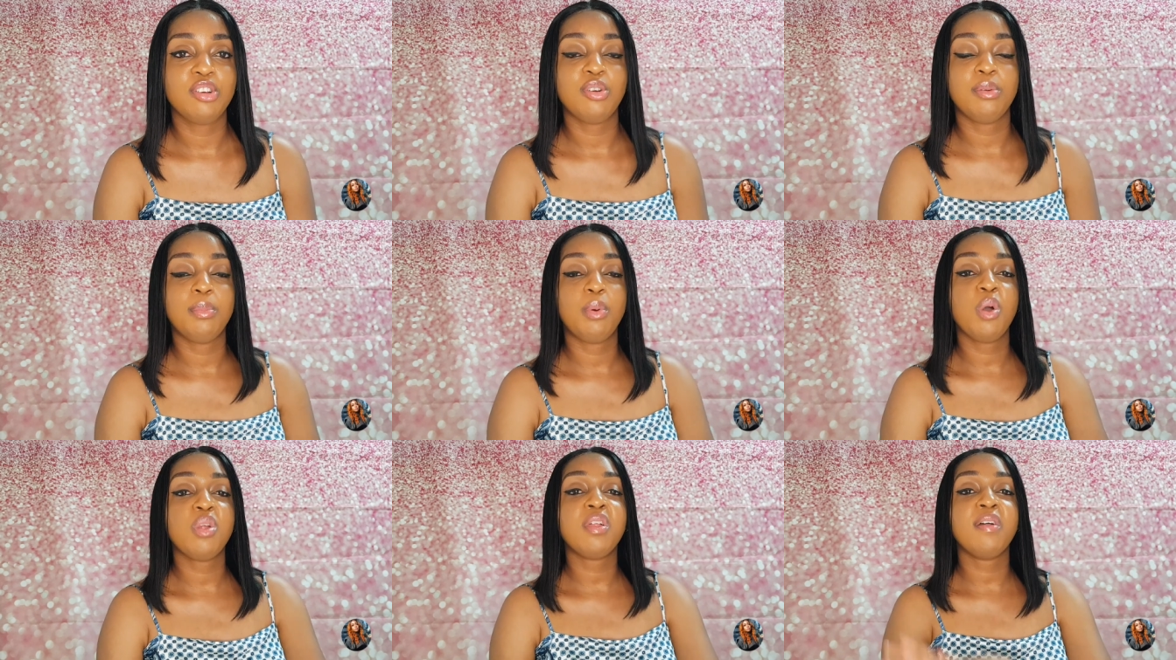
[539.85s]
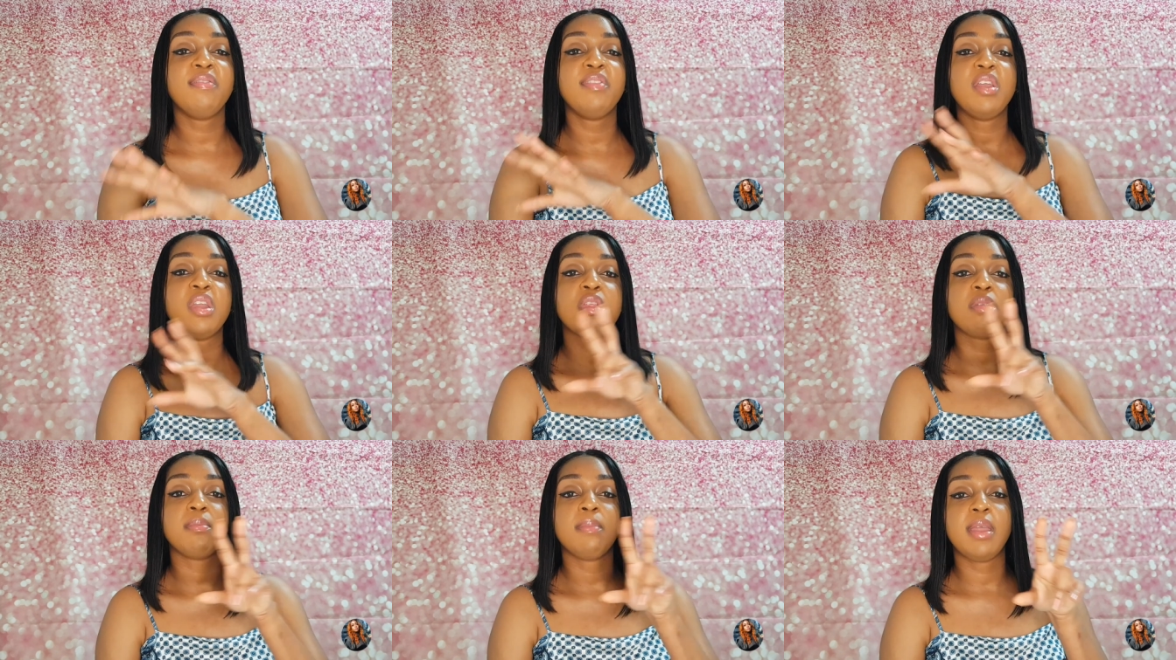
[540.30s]
Now, both of
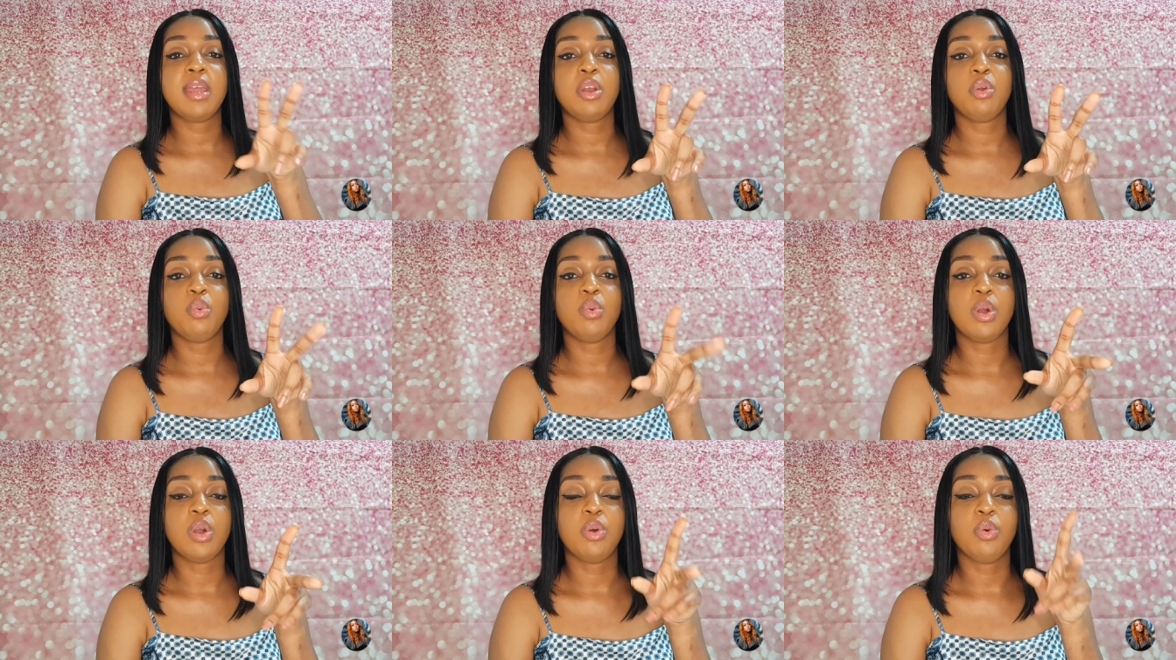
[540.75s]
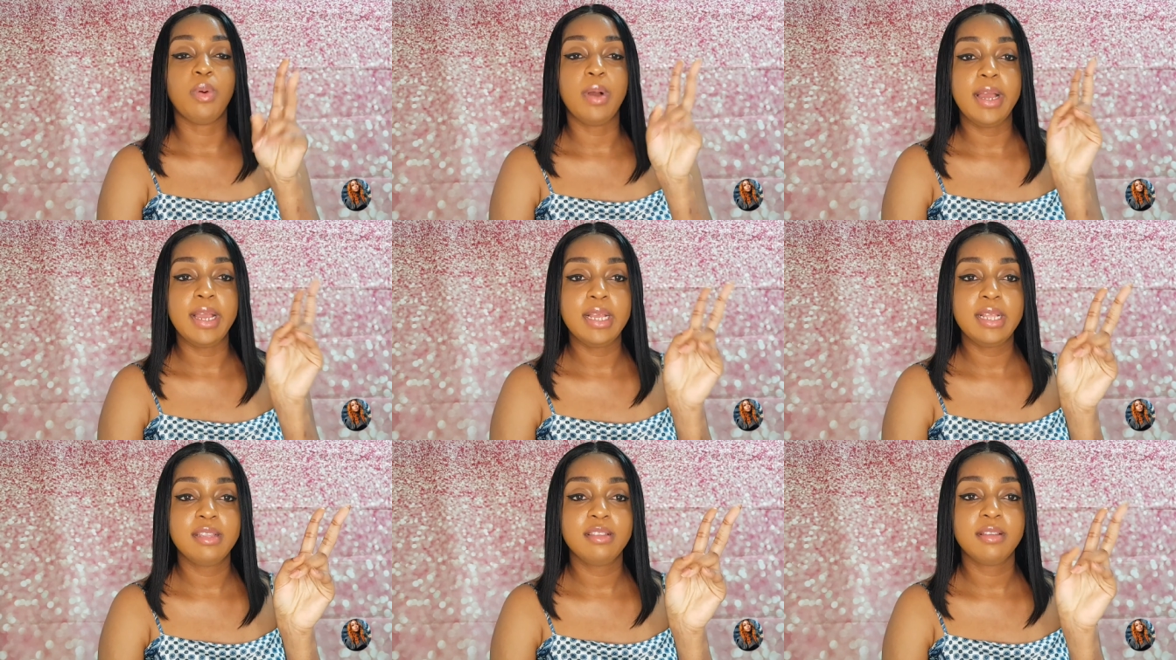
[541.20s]
these men were
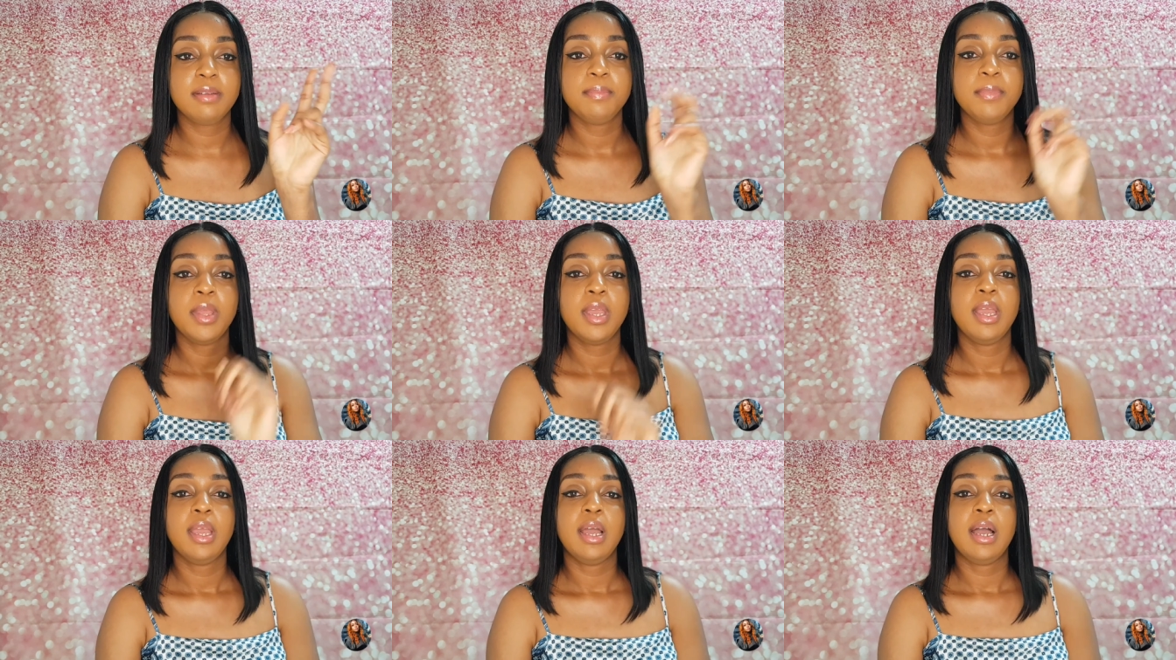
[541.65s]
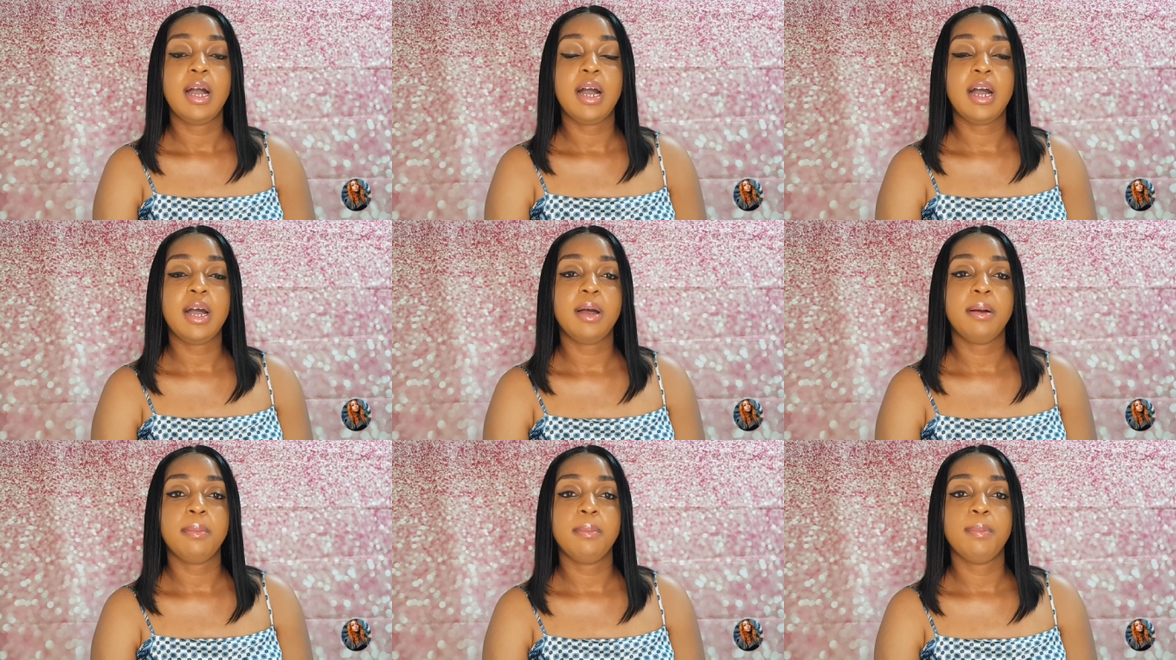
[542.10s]
white.
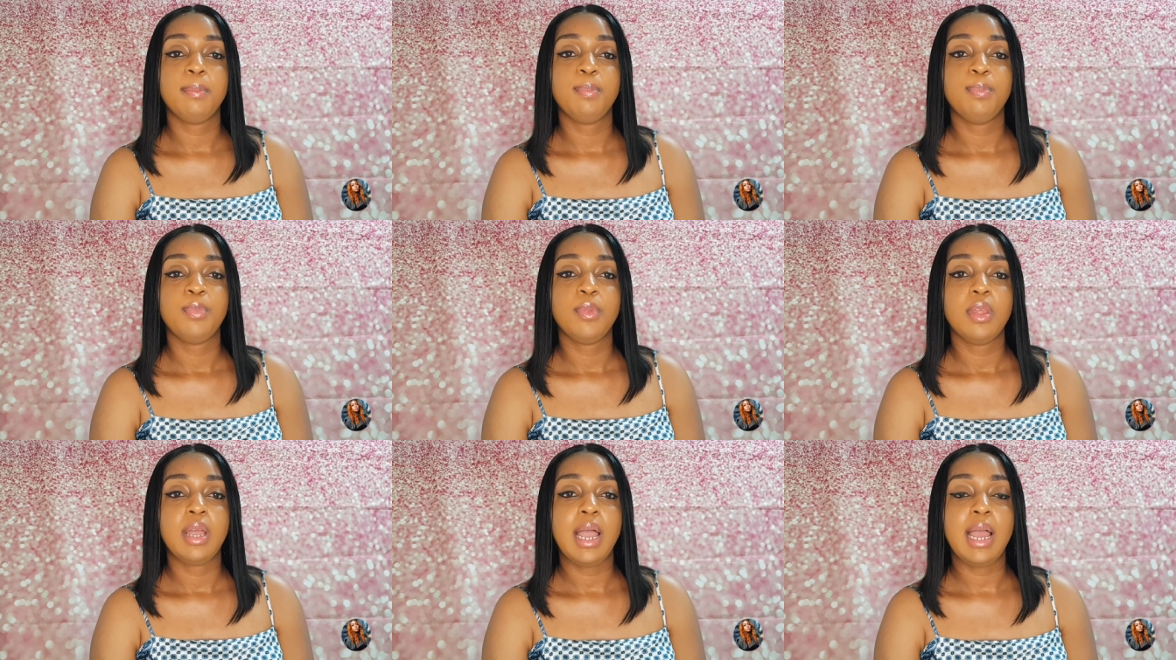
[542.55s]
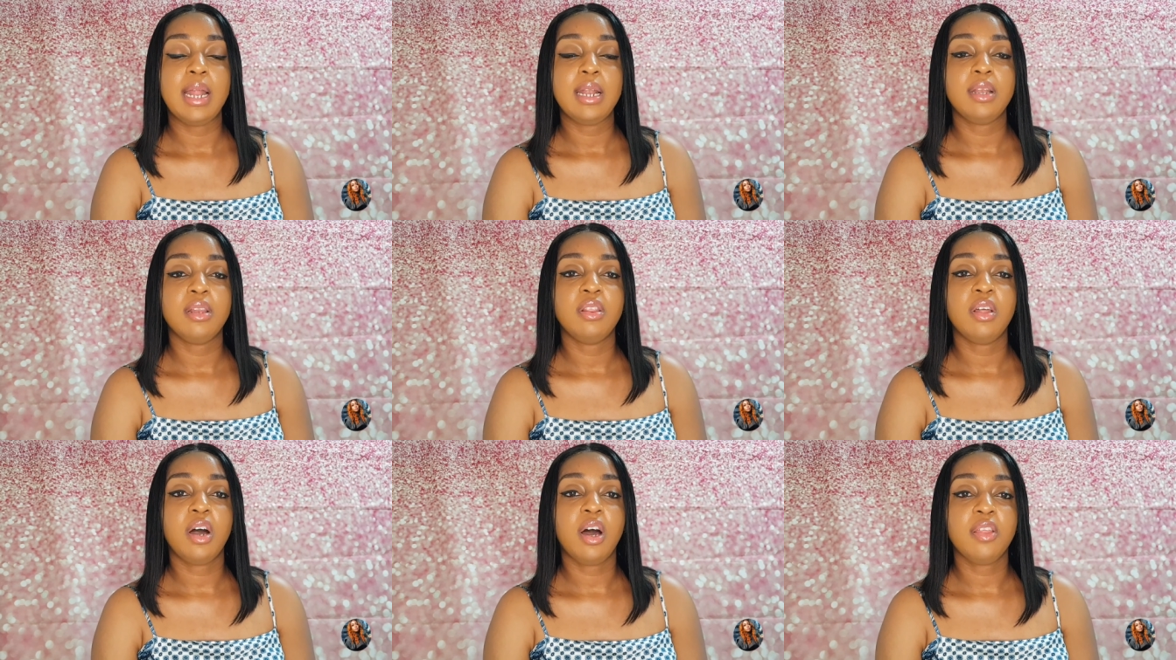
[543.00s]
Um,
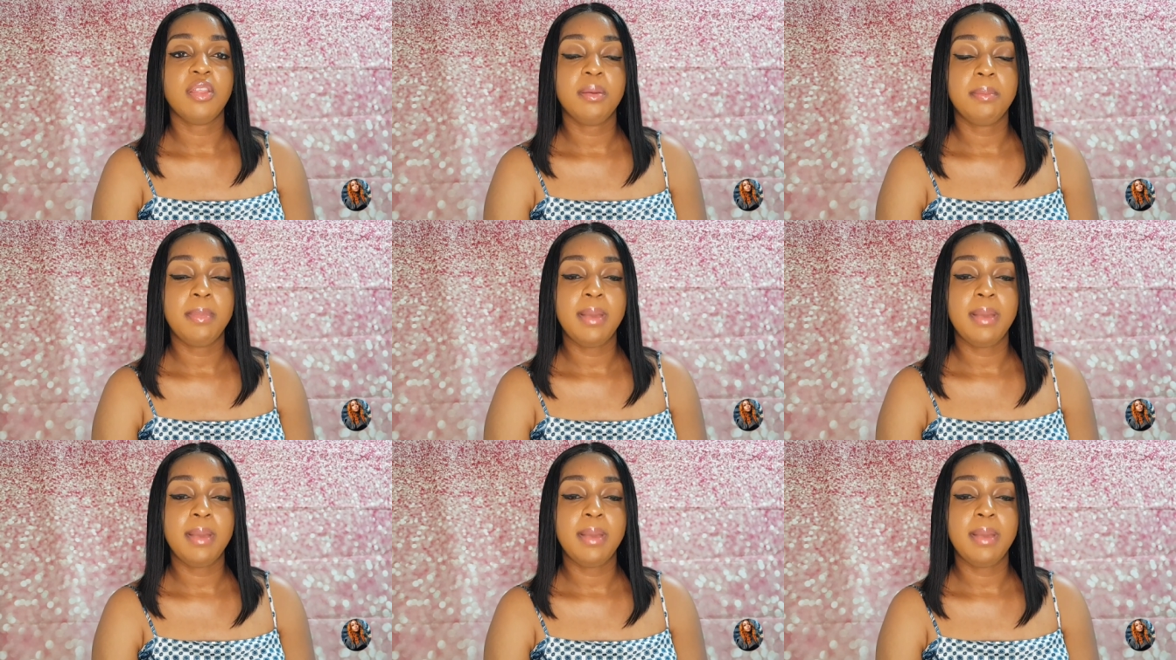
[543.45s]
and the other